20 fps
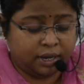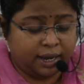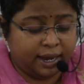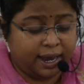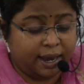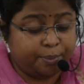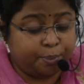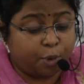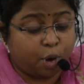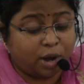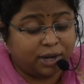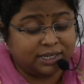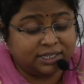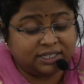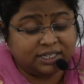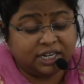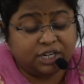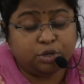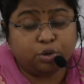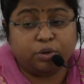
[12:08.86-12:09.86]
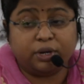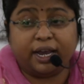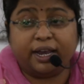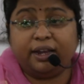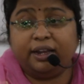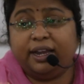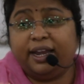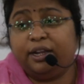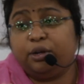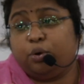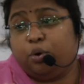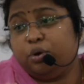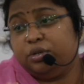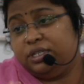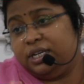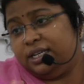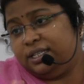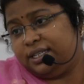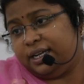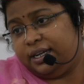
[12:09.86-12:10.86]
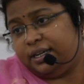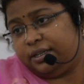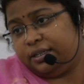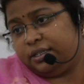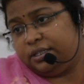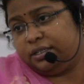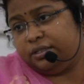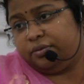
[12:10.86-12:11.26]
a policy to regulate coaching centers.